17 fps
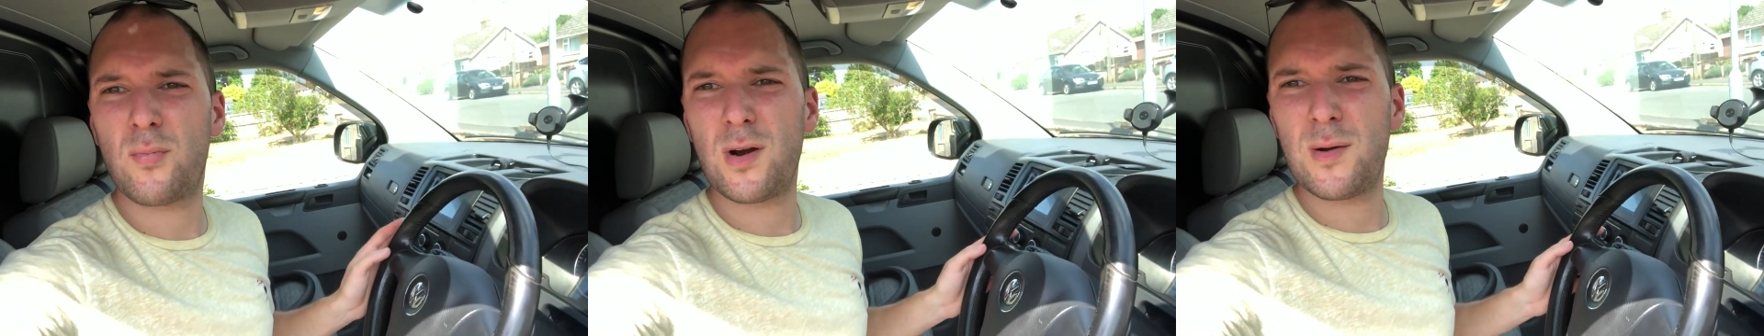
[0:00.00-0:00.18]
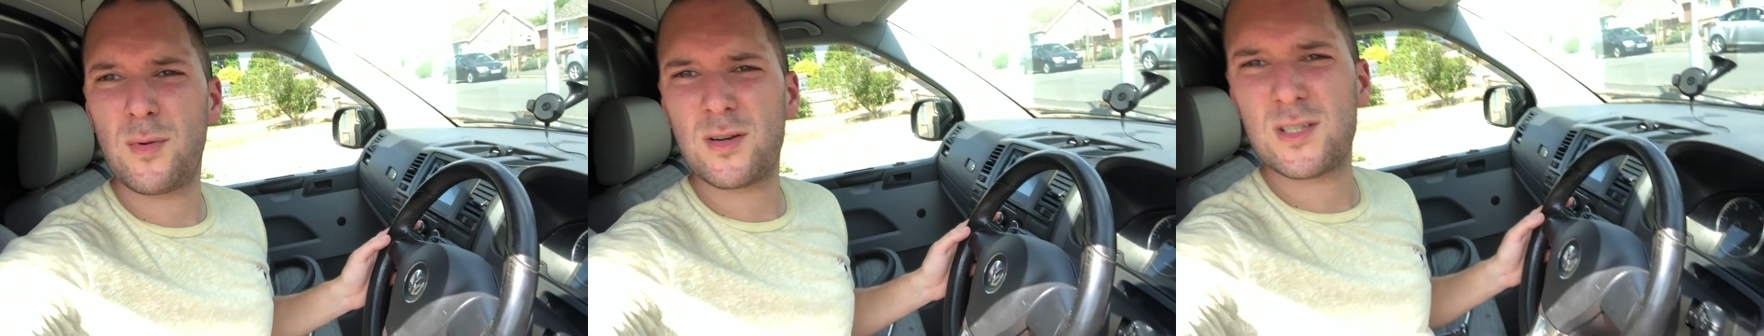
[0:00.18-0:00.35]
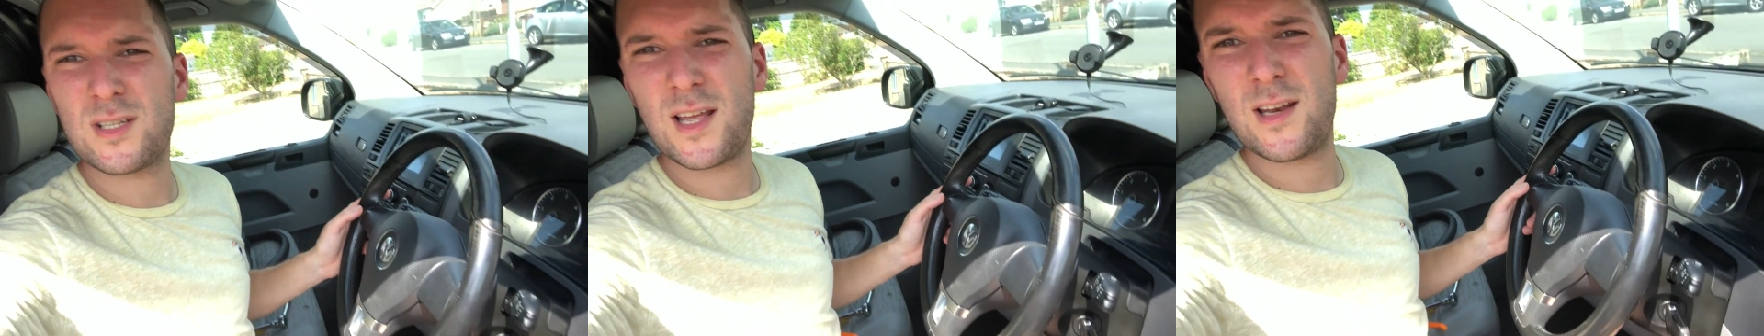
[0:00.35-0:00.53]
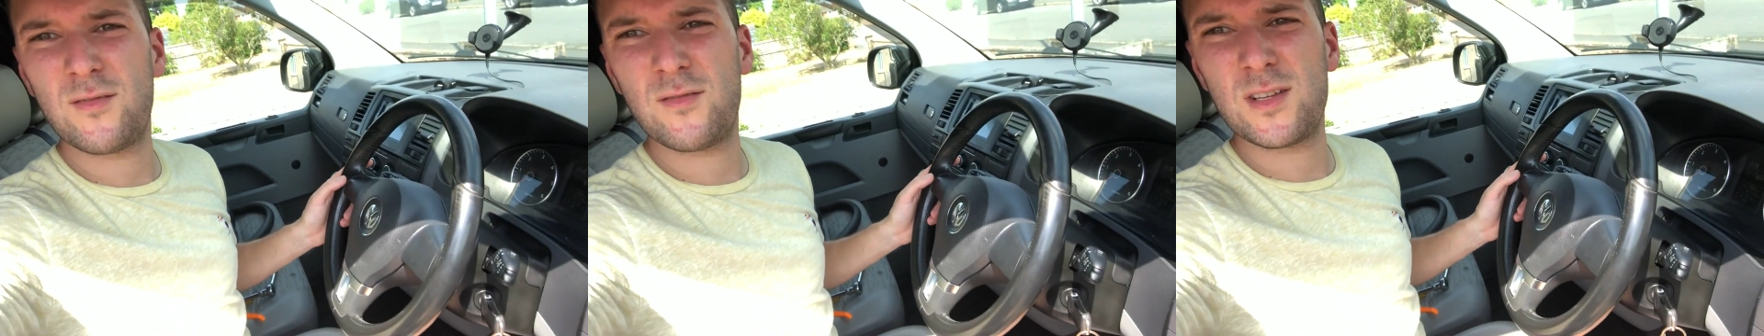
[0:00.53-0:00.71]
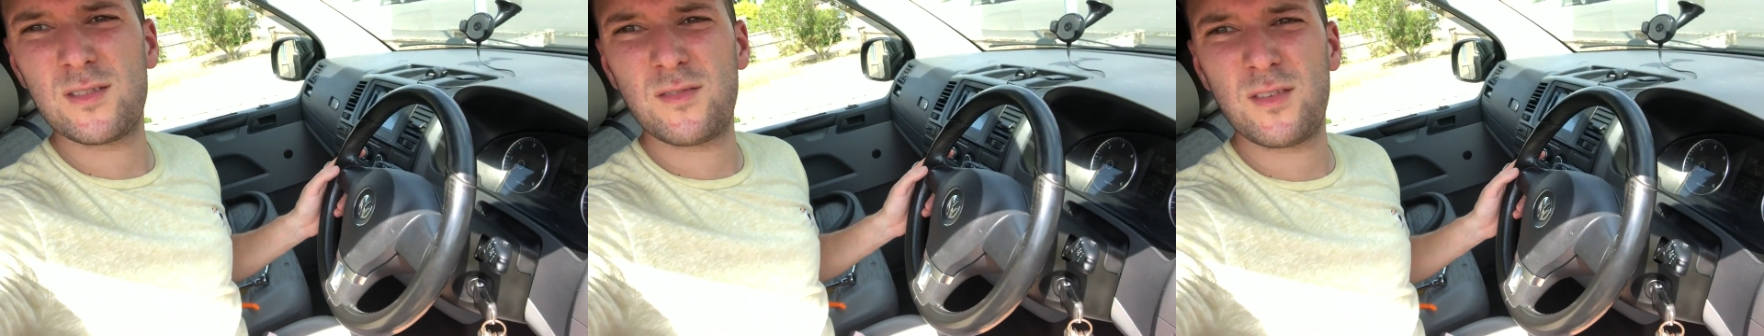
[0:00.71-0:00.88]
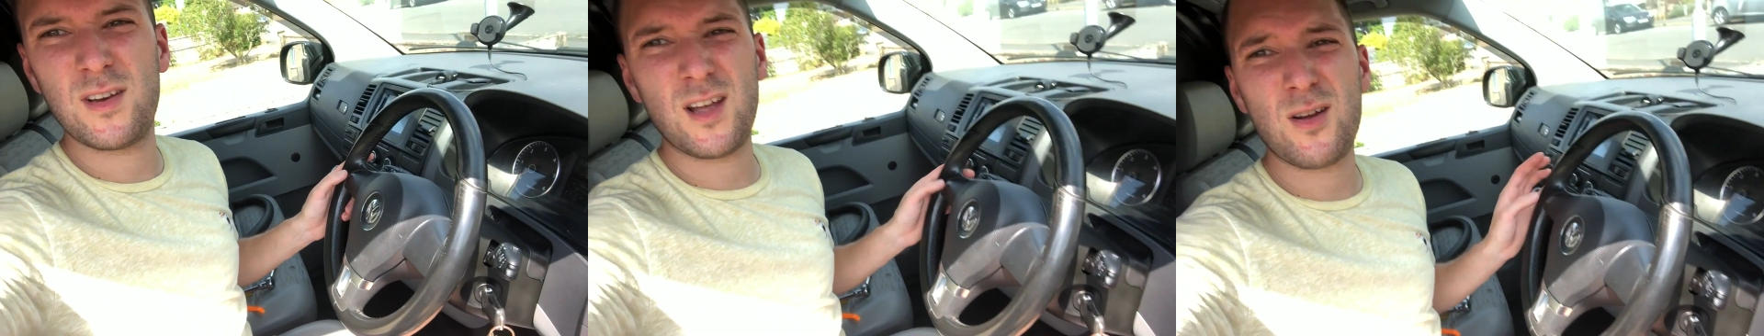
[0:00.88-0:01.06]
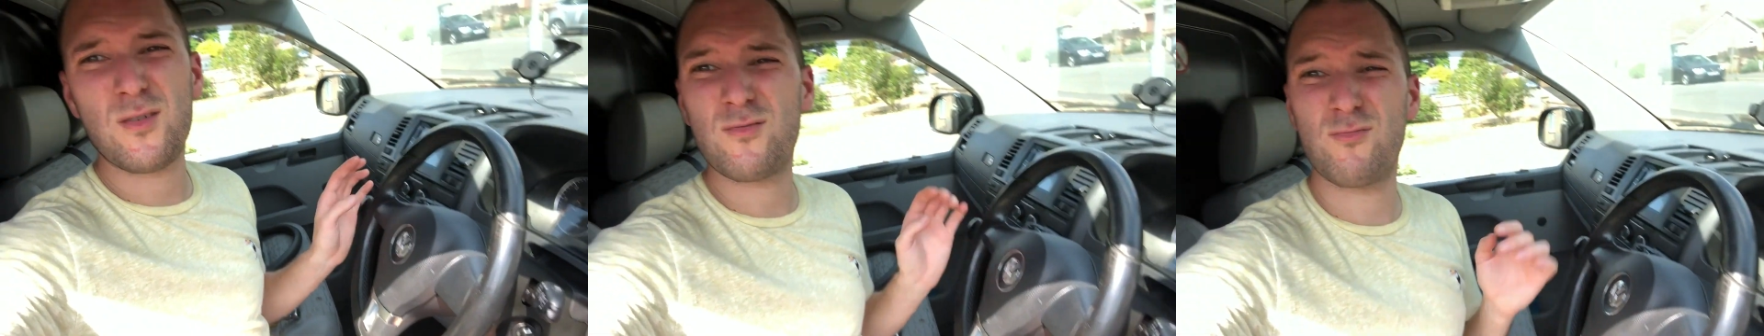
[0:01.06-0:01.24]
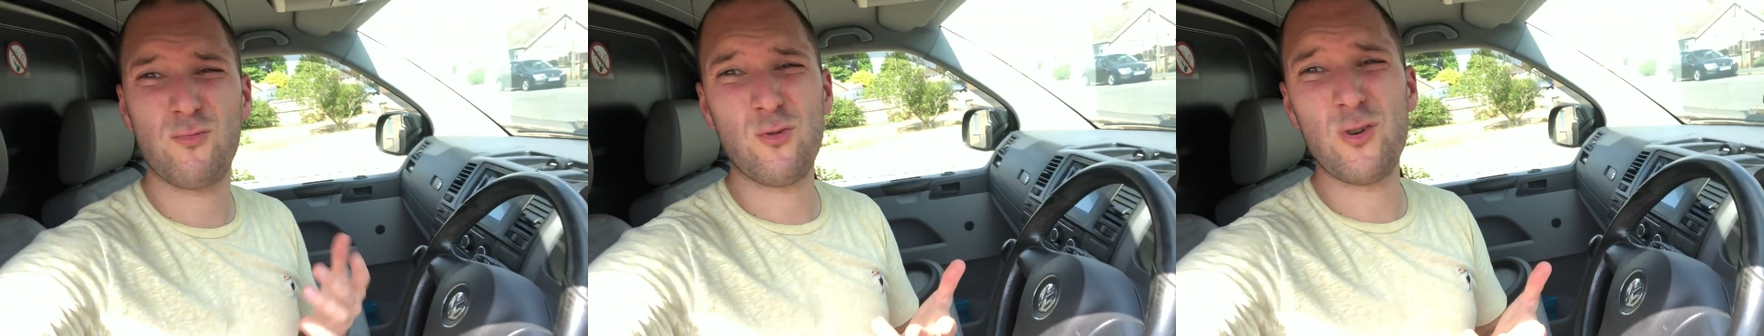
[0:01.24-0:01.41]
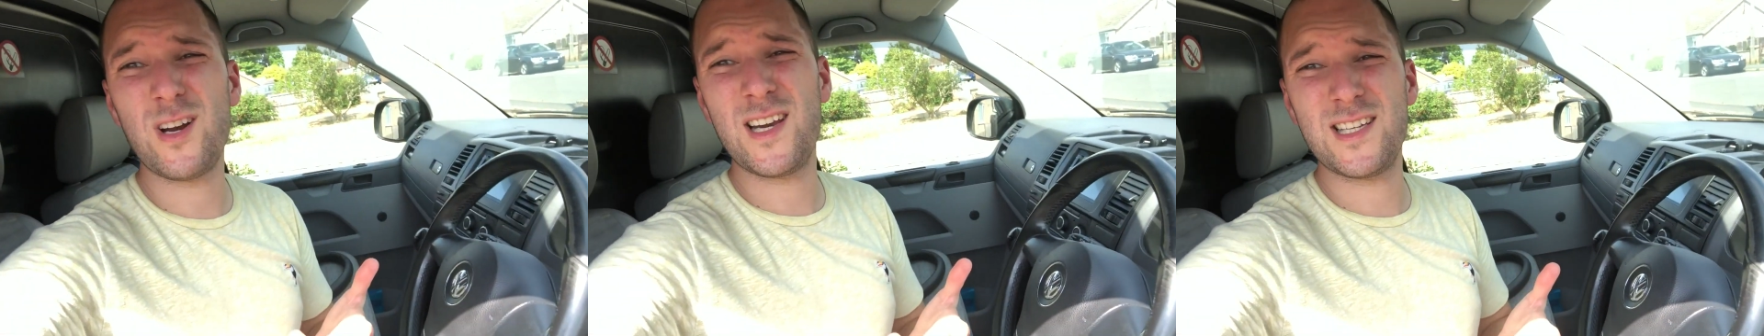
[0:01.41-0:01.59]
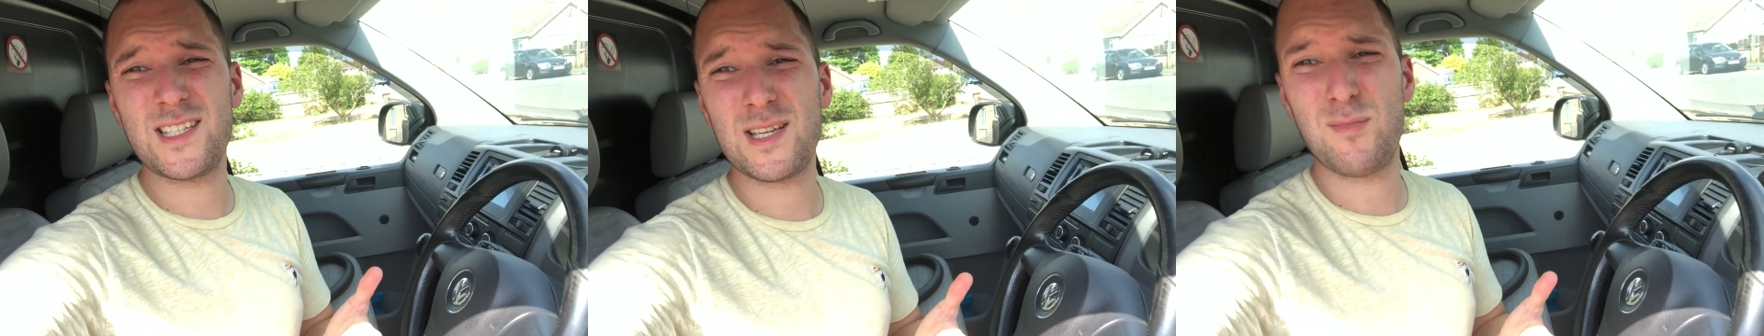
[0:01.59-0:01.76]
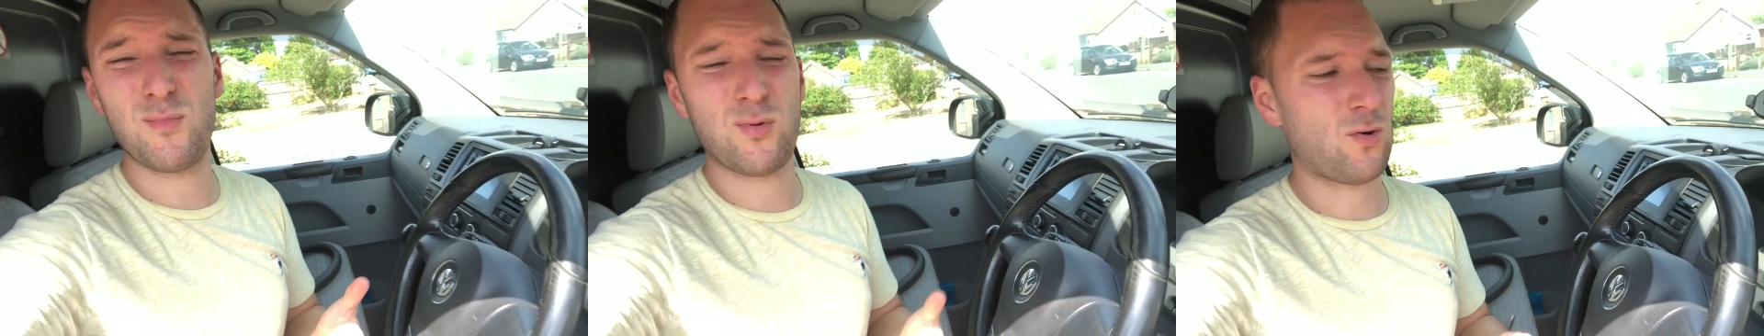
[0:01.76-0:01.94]
pretty much the end of this video. Really
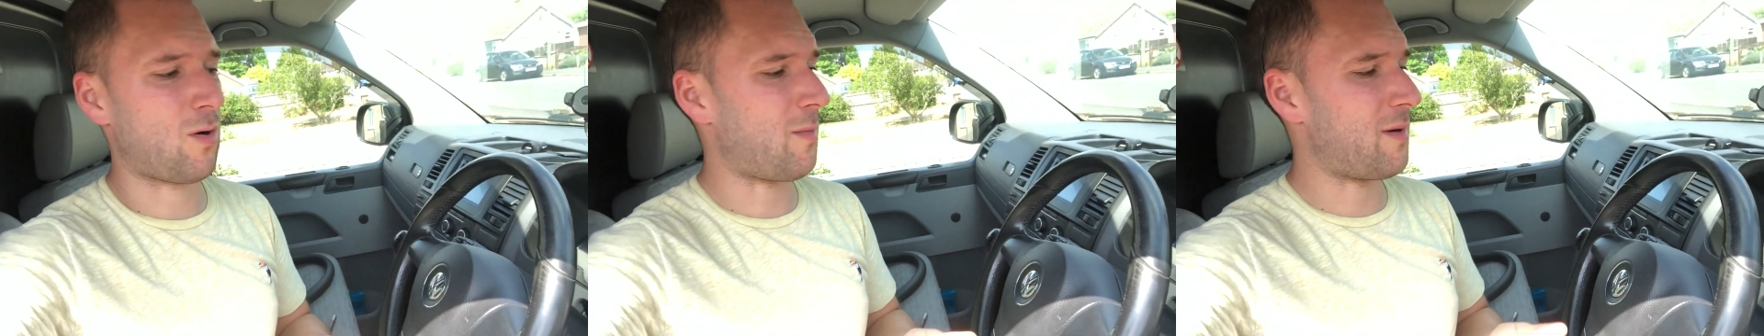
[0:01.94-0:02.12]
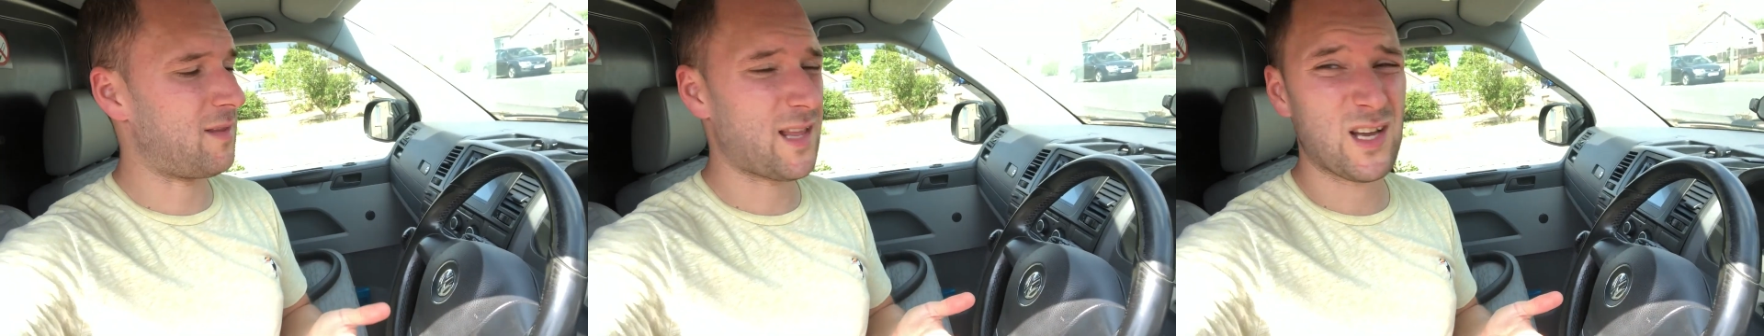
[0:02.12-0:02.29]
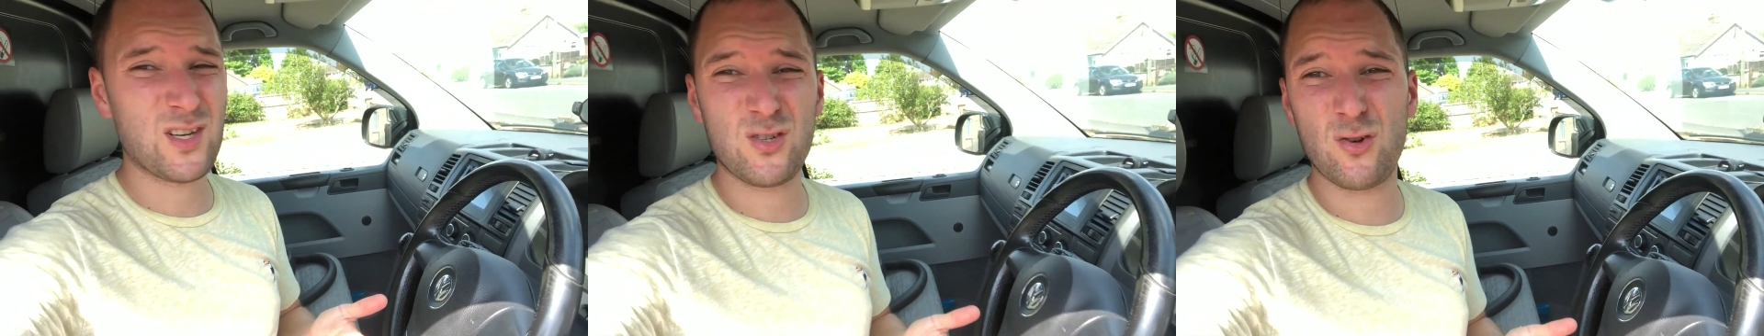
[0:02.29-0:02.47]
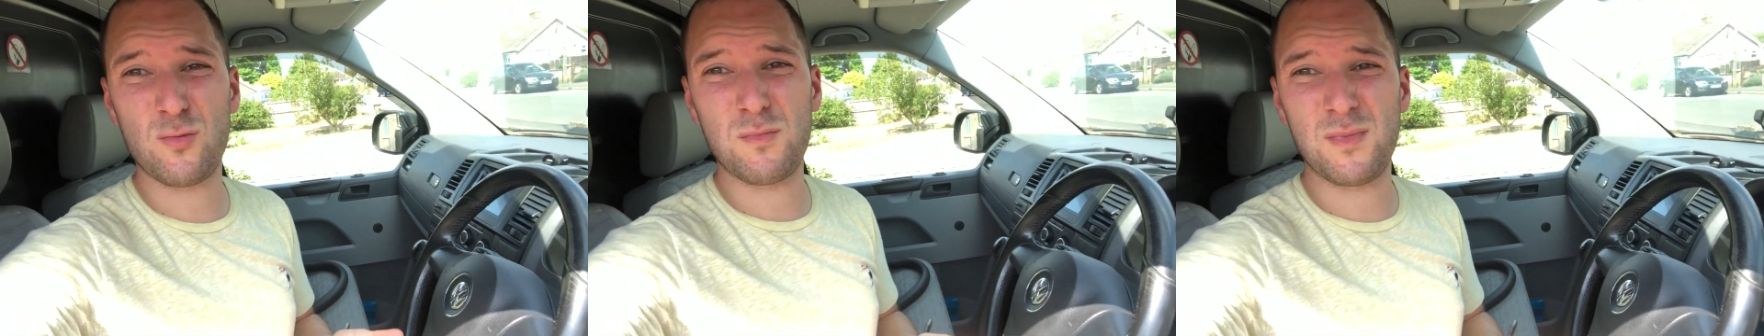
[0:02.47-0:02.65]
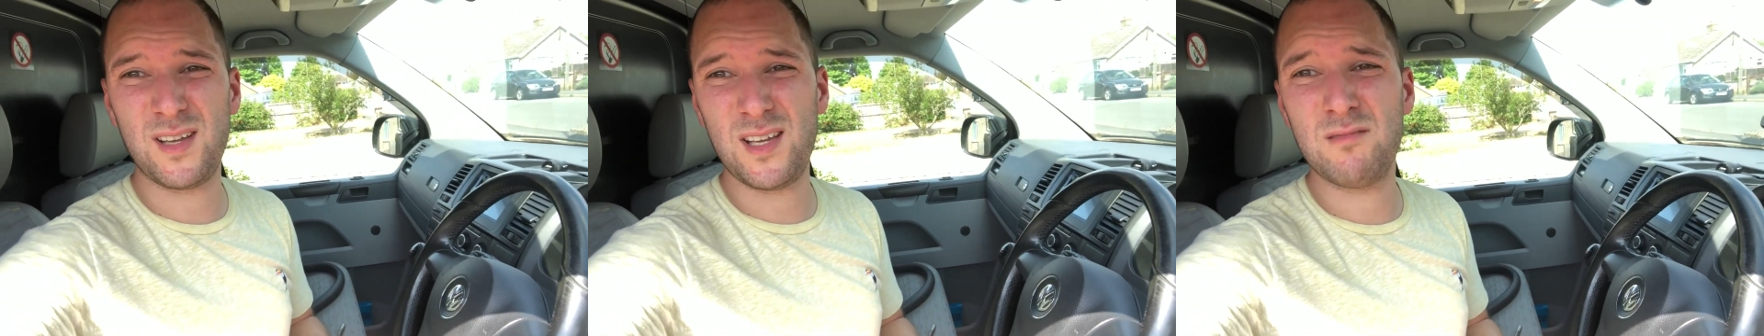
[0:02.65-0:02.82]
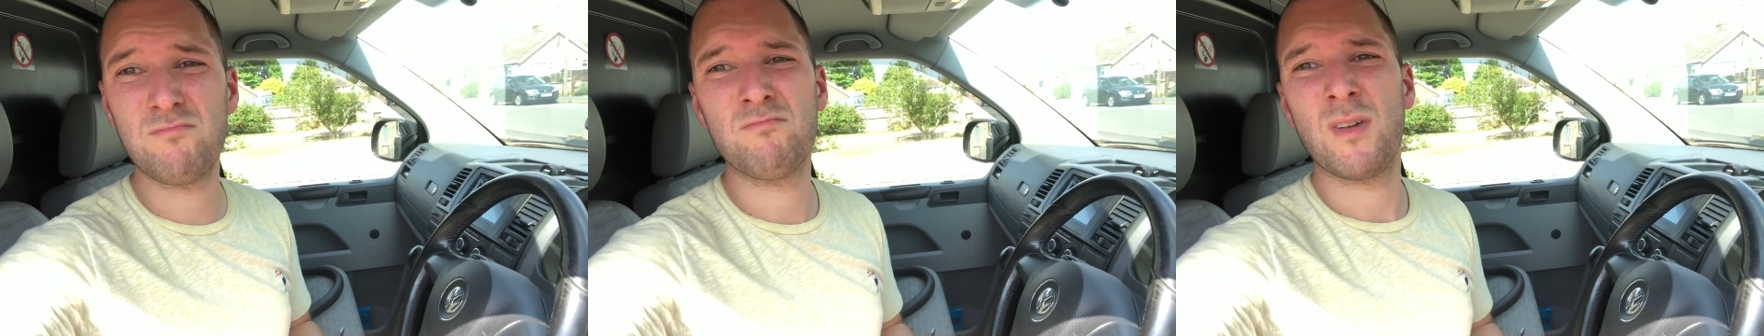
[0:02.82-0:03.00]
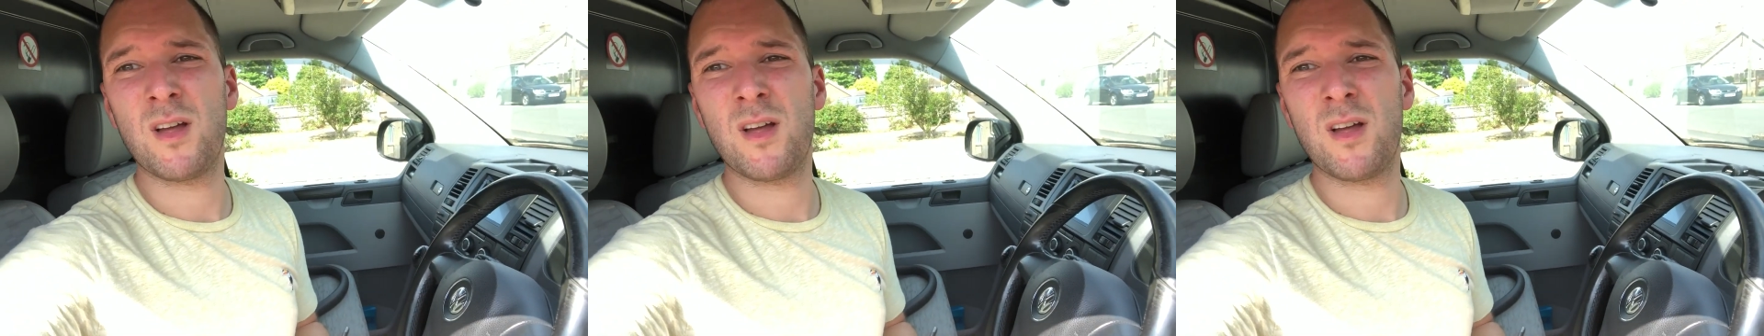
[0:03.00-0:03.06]
simple. I mean, that took me